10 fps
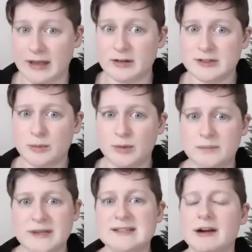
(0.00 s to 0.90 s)
child
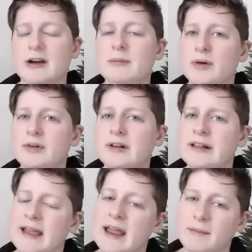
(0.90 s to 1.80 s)
would be
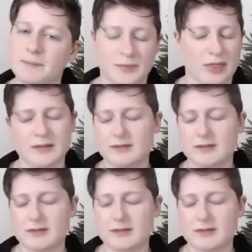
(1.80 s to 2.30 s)
ceremonially,